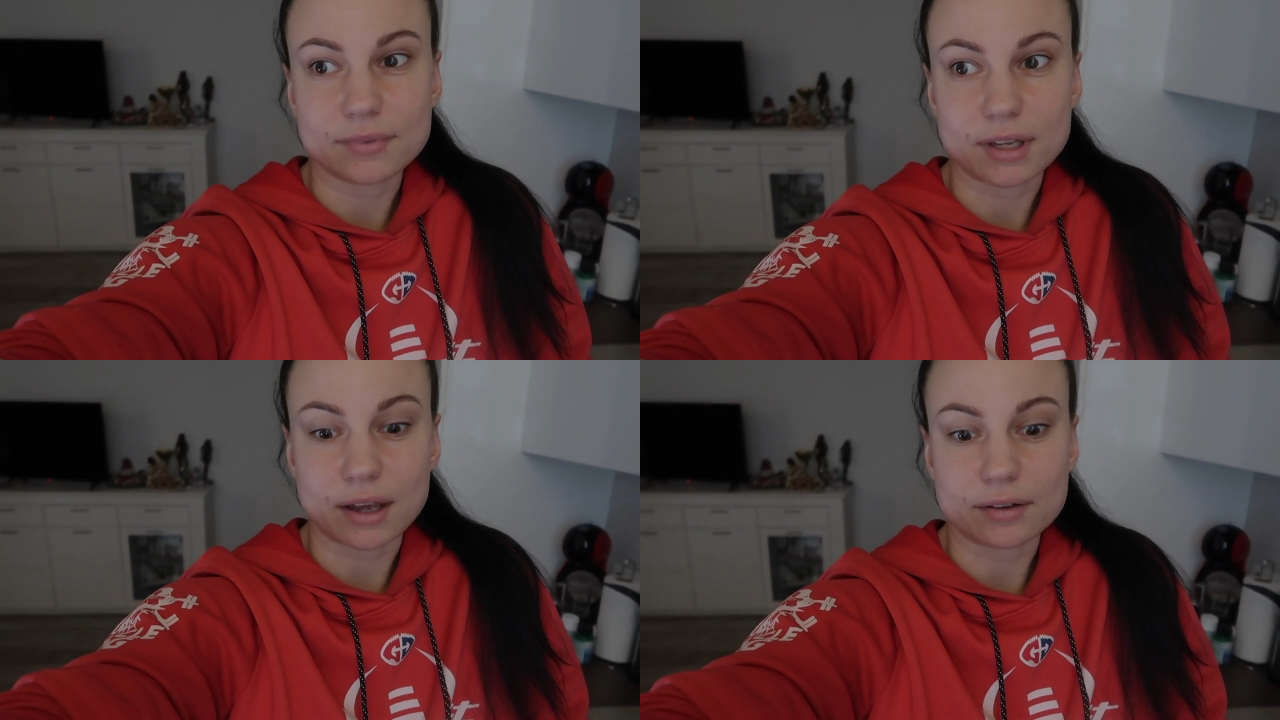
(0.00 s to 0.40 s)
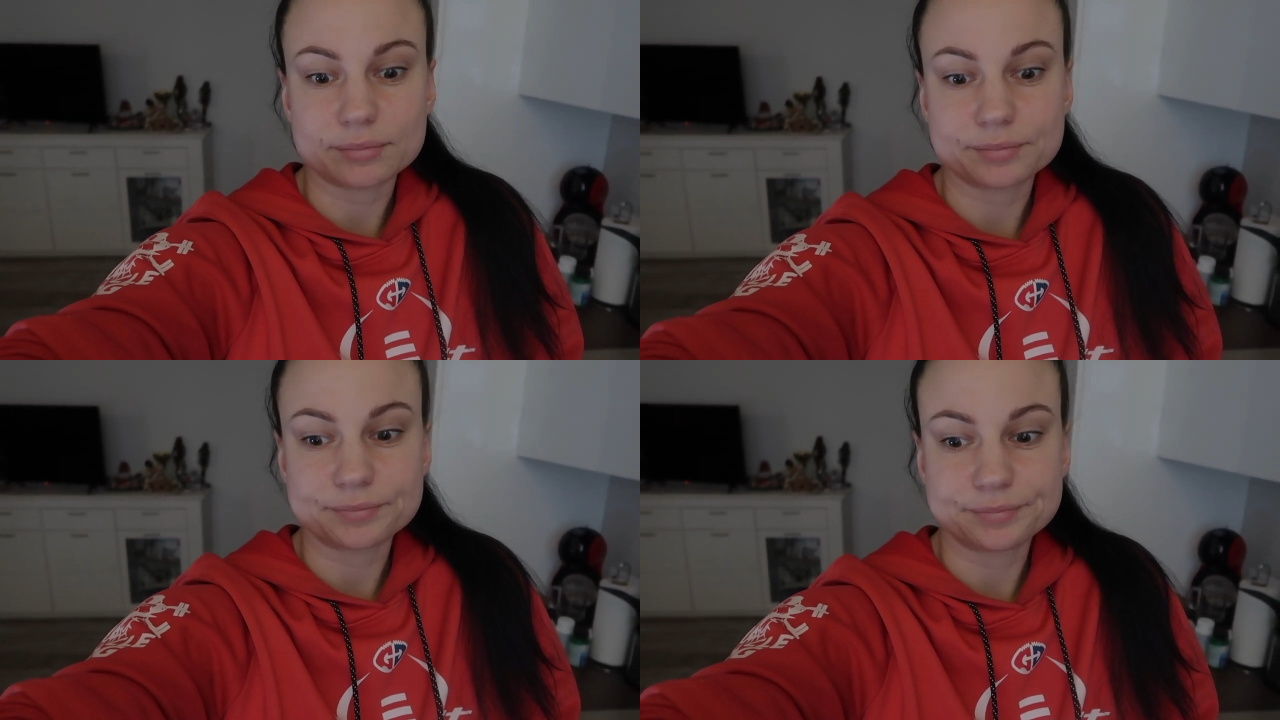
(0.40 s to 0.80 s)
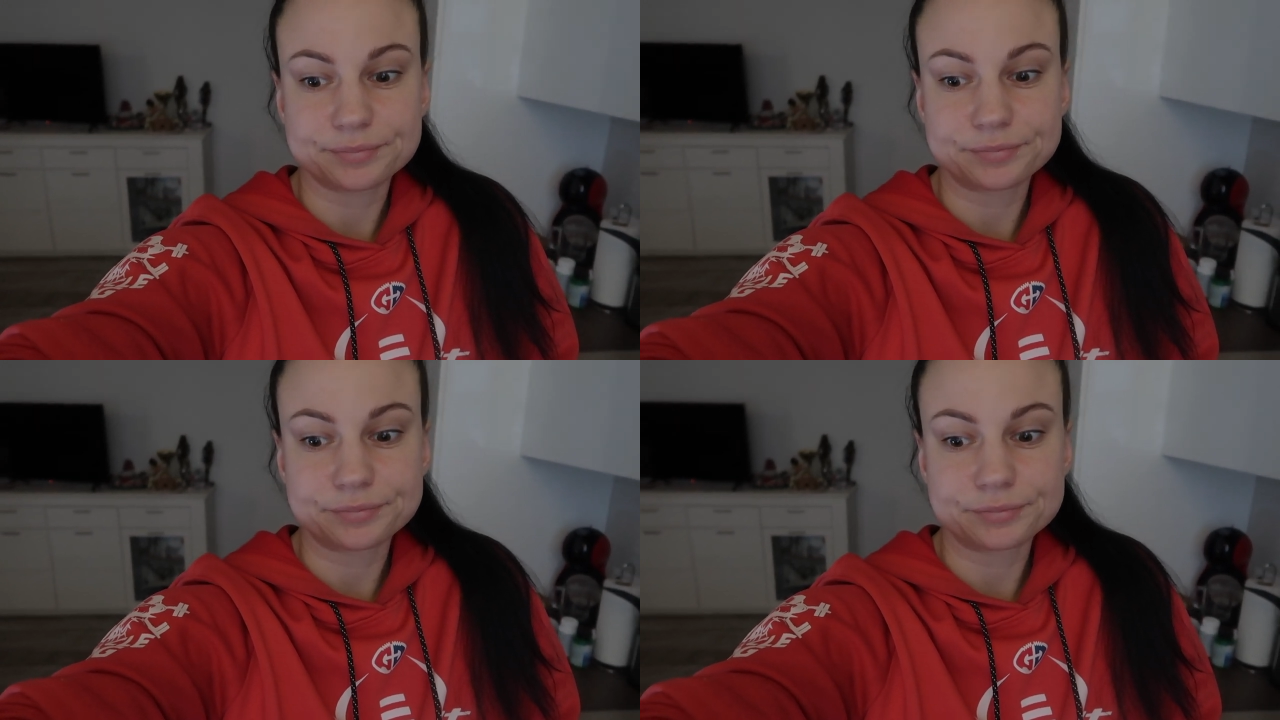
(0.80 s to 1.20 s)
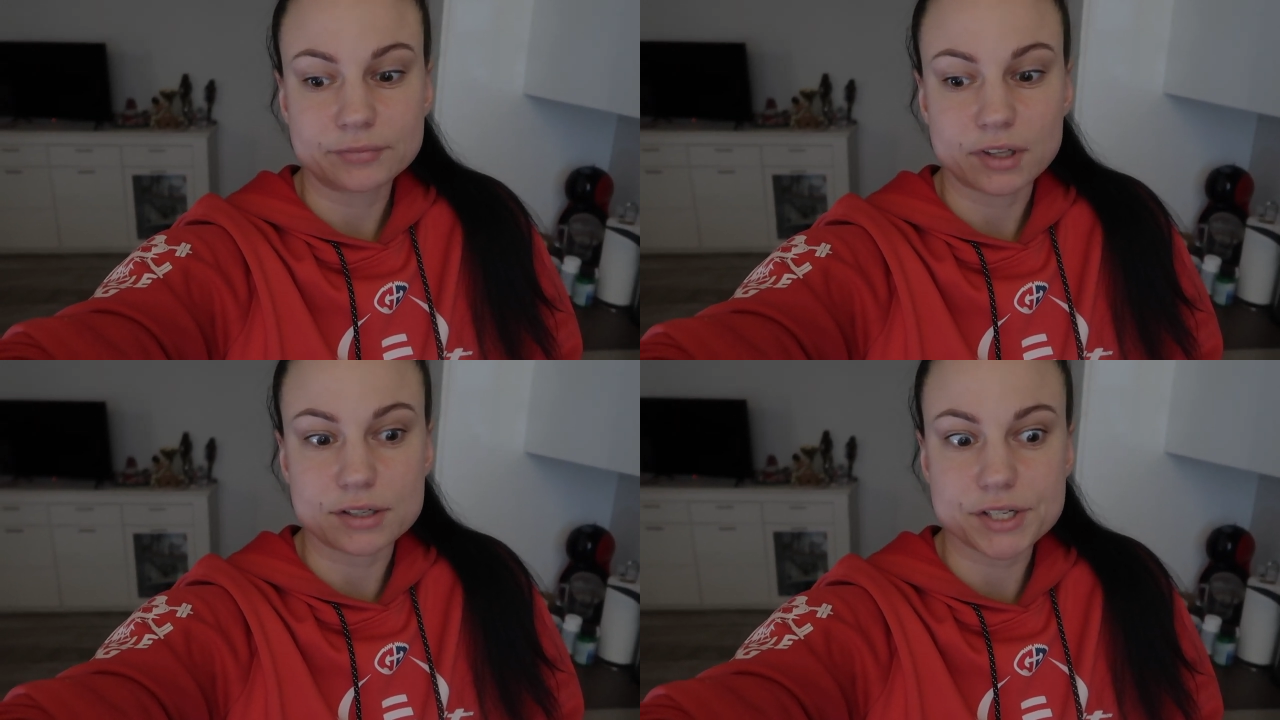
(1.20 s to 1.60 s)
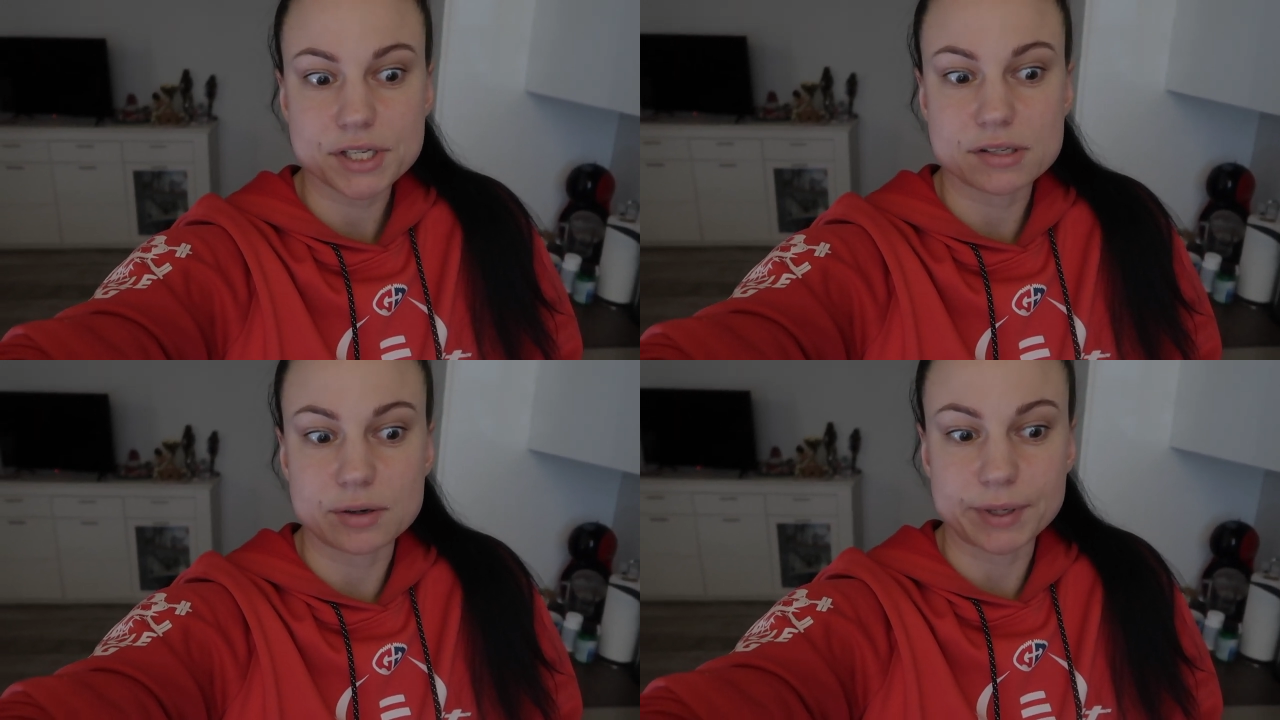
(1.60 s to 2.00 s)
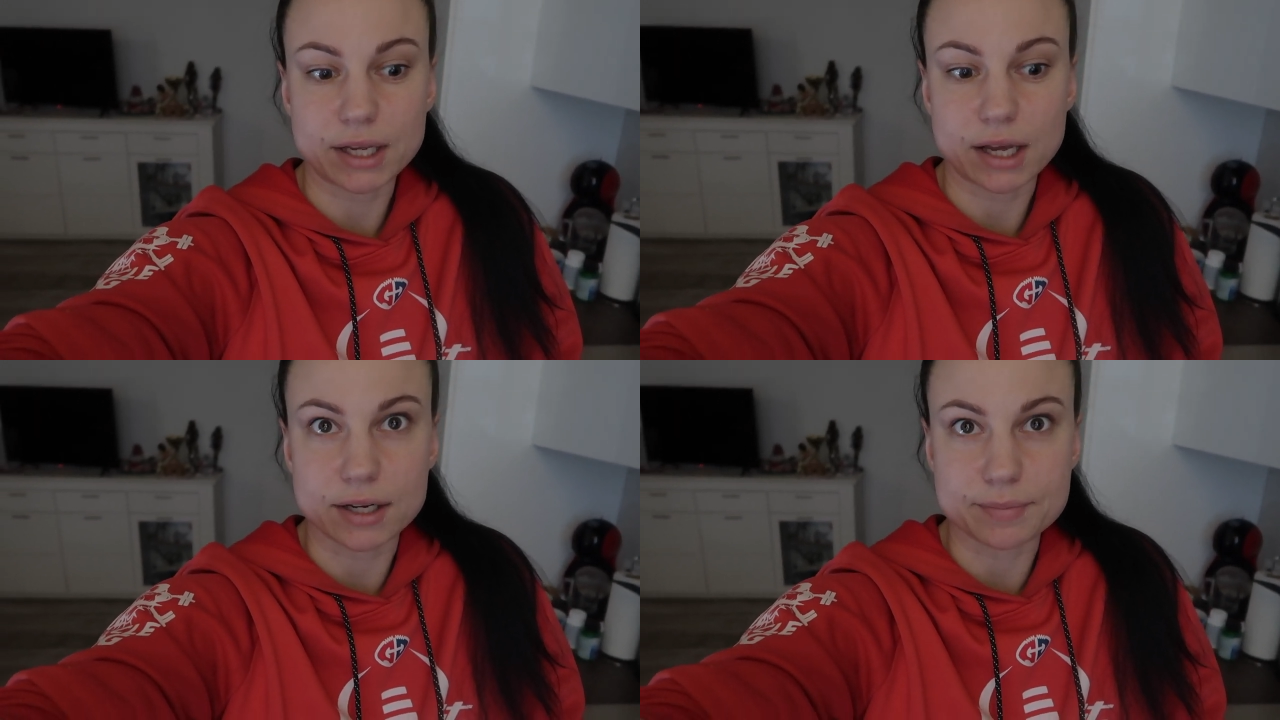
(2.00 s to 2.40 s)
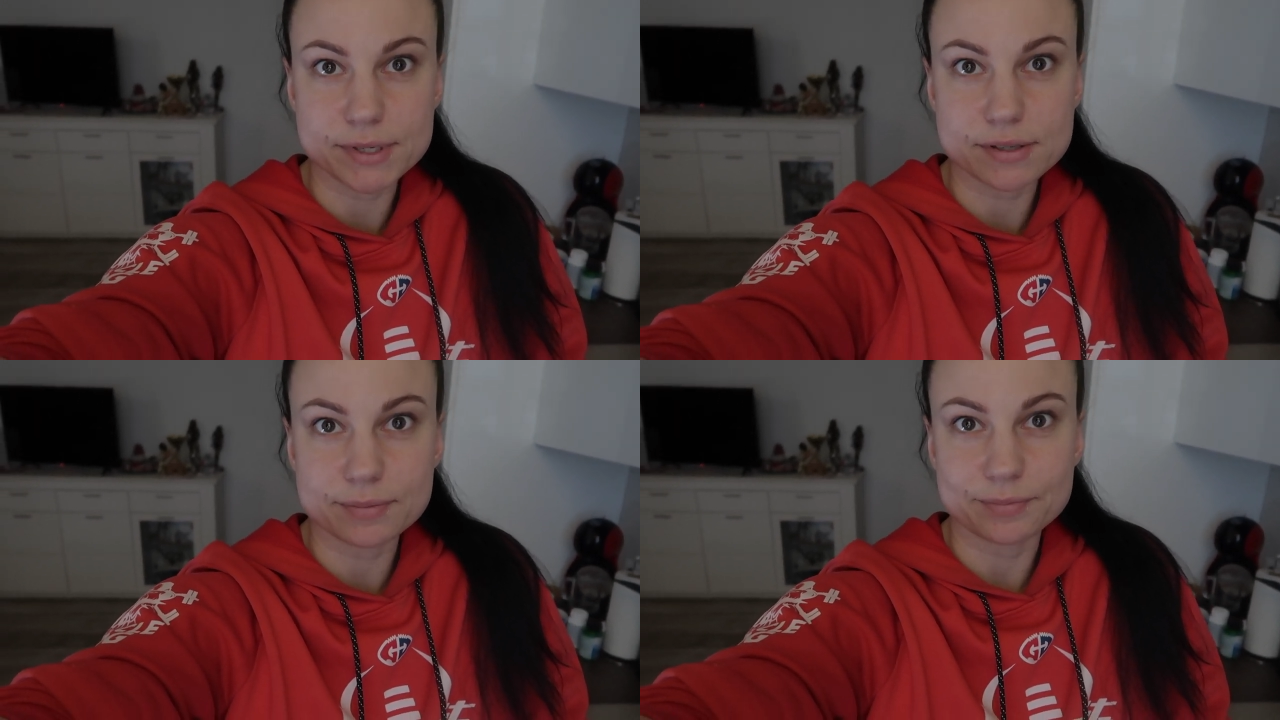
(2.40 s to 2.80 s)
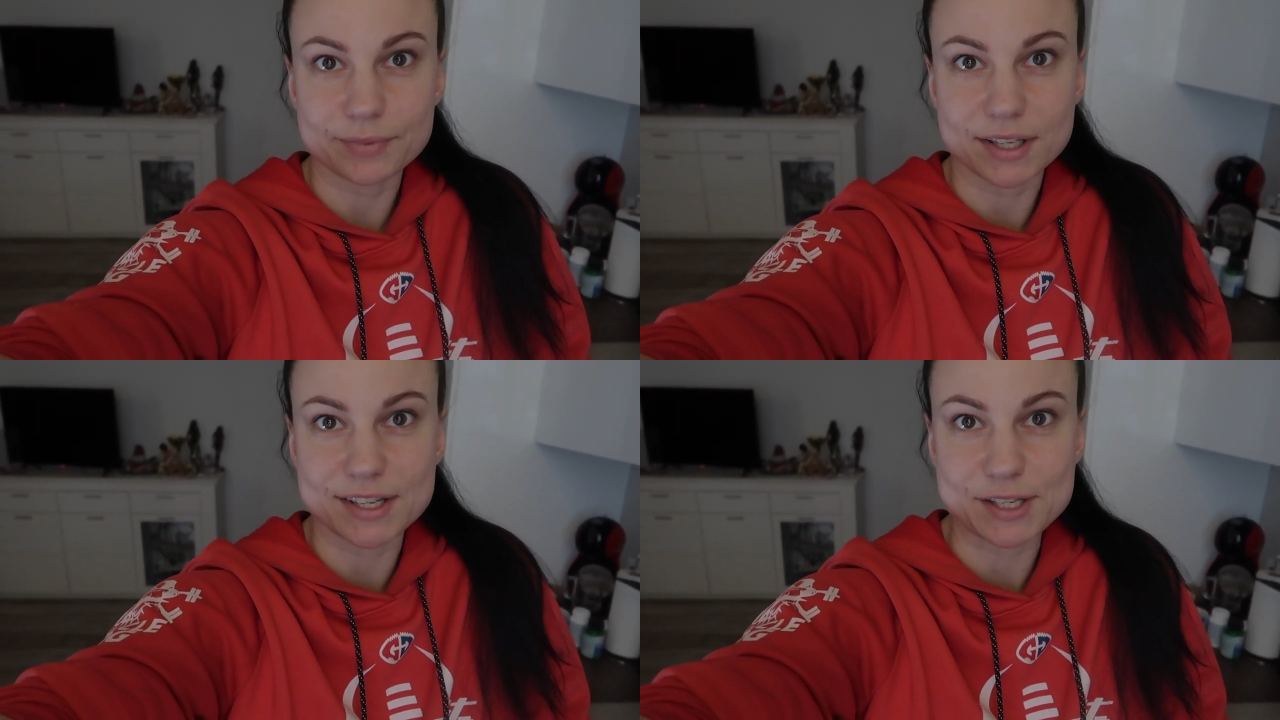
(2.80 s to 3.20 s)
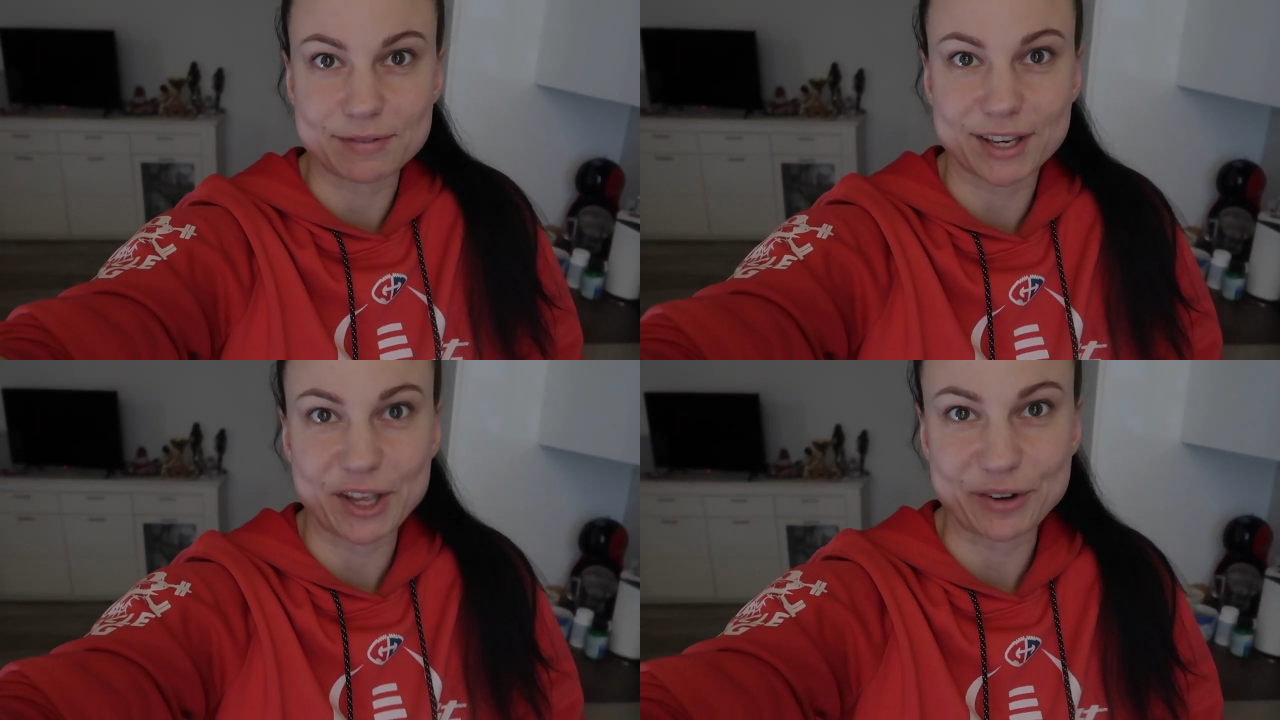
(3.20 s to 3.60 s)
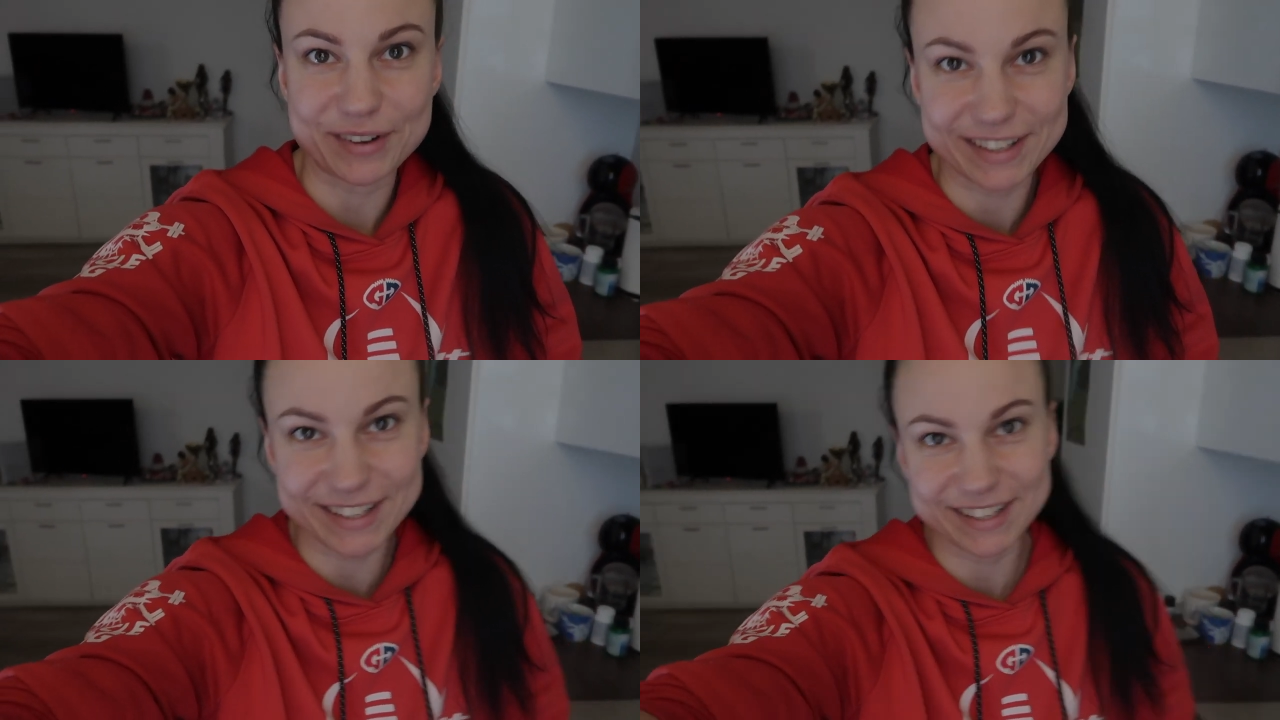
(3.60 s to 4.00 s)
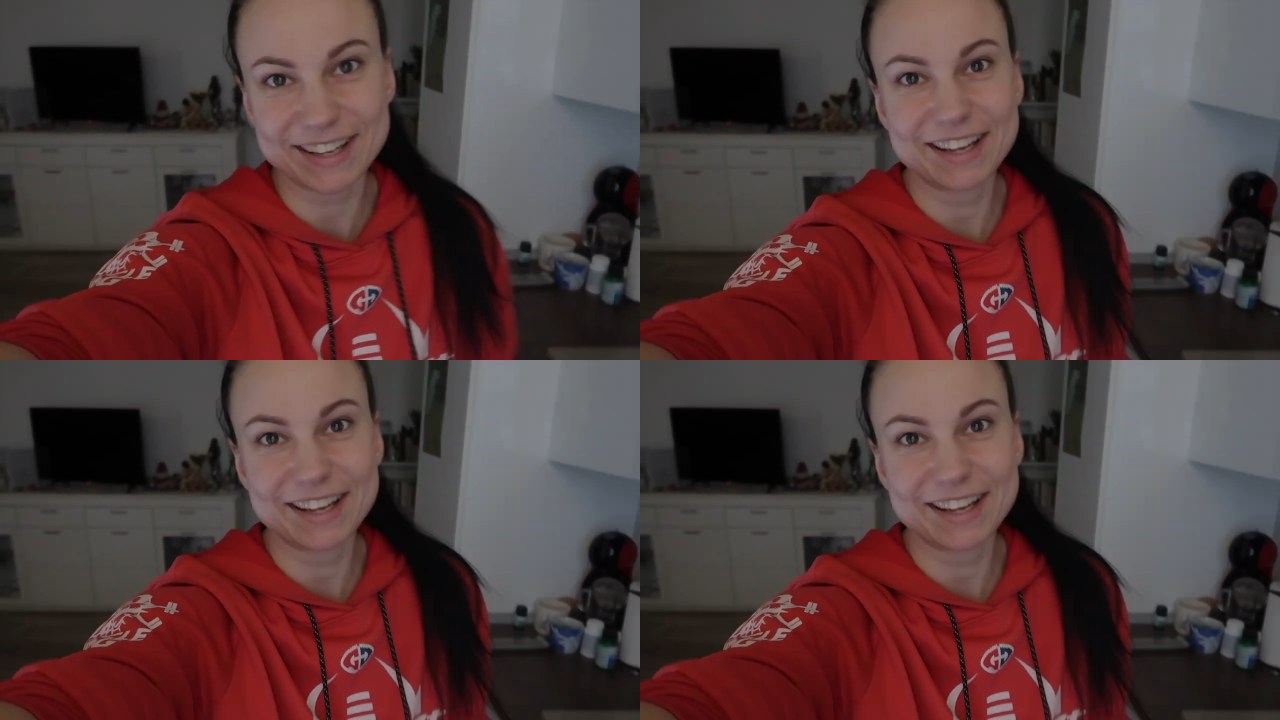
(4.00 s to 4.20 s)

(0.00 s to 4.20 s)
Yeah, there are just so many ums in this video already.